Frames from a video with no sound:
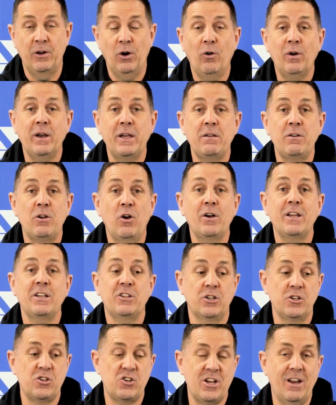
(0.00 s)
The only
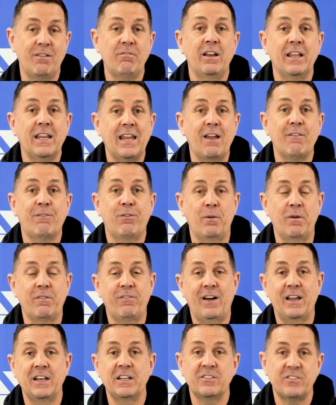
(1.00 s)
noise you generally get from a
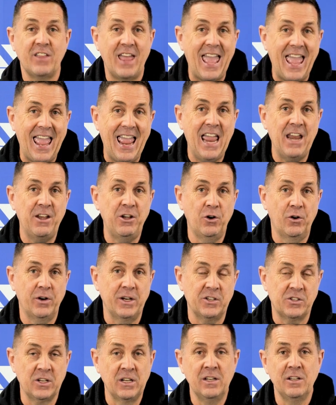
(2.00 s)
fan is the air
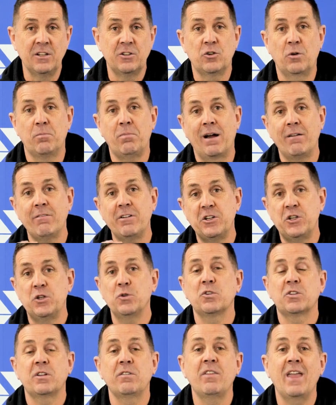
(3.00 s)
noise. So by
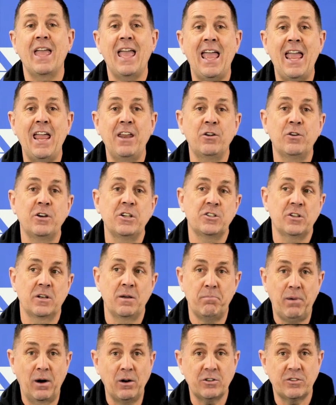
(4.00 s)
reducing the air noise on a
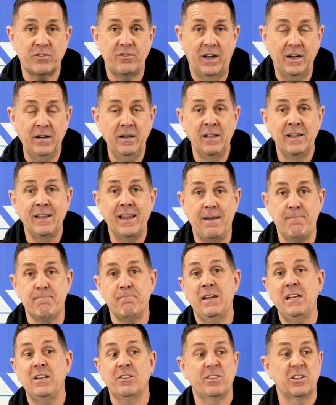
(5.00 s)
box fan, it
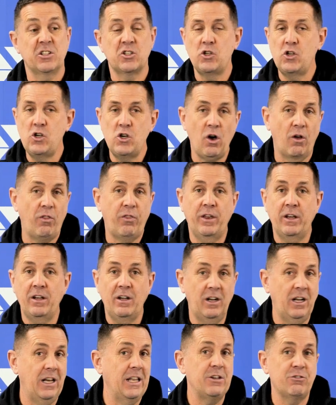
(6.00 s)
means there's nothing
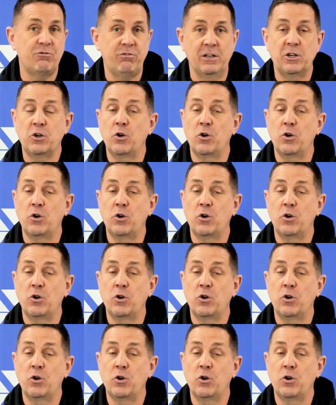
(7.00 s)
literally